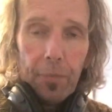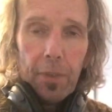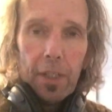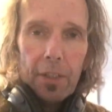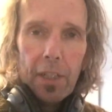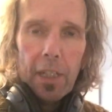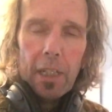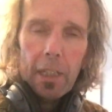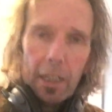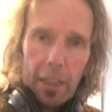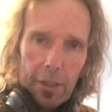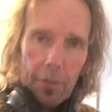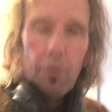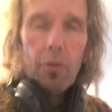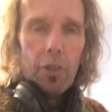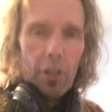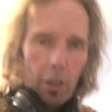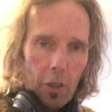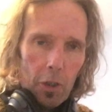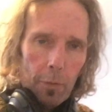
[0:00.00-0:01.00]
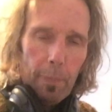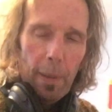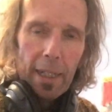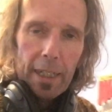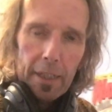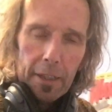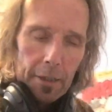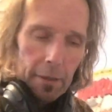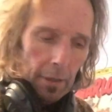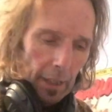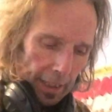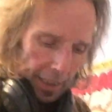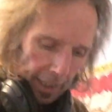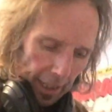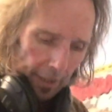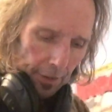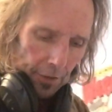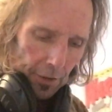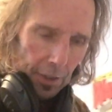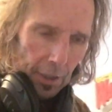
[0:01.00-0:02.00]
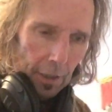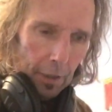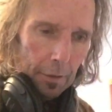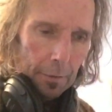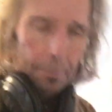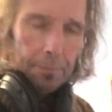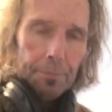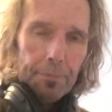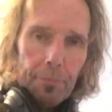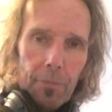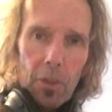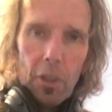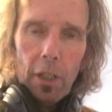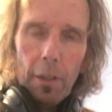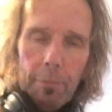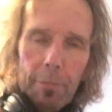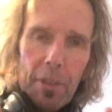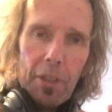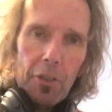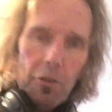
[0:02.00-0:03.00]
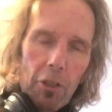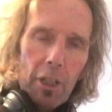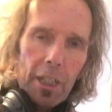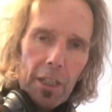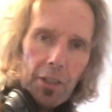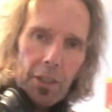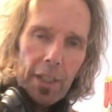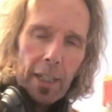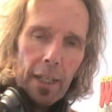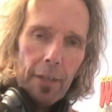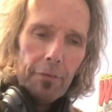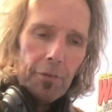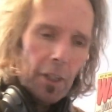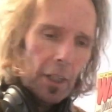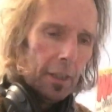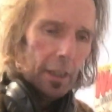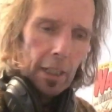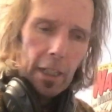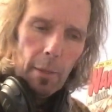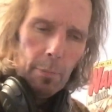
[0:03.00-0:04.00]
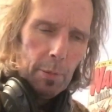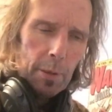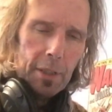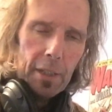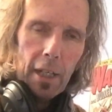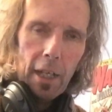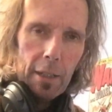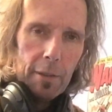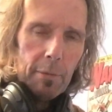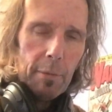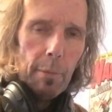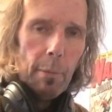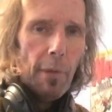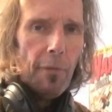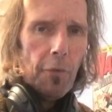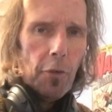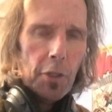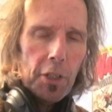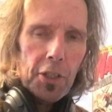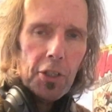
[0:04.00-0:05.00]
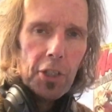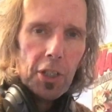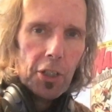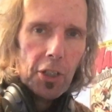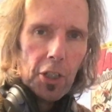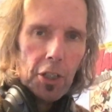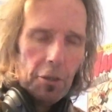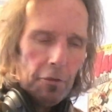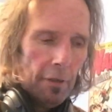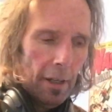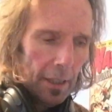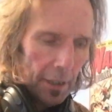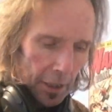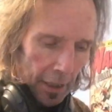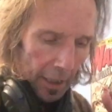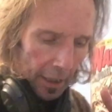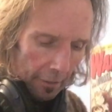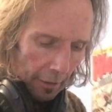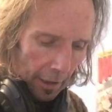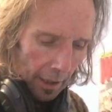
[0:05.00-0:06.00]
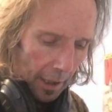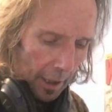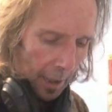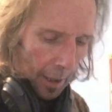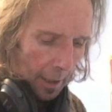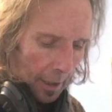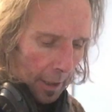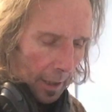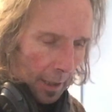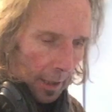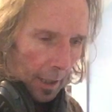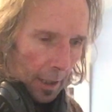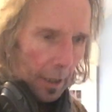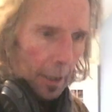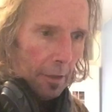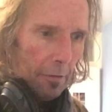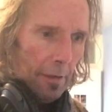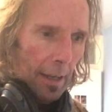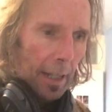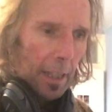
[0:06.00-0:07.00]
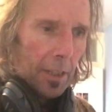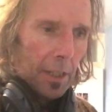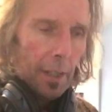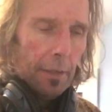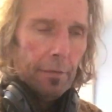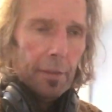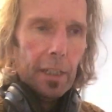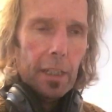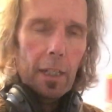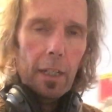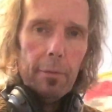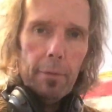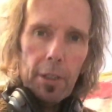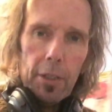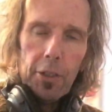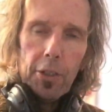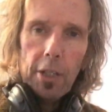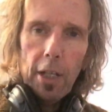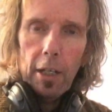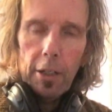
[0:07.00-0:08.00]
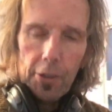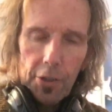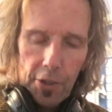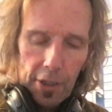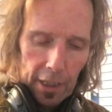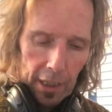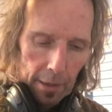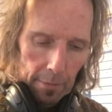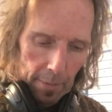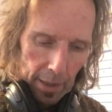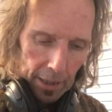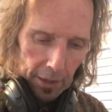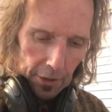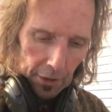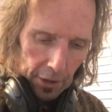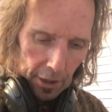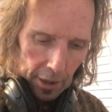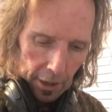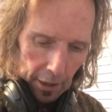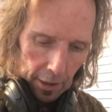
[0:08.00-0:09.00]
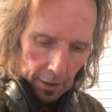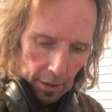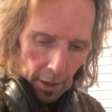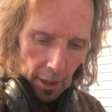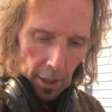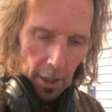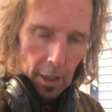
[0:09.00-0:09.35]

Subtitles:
And then it goes back into it again. So I've been trying to sing. I've done it a couple of times, but my voice just cracks. You can hear it. It cracks every time I start singing, man. It's just a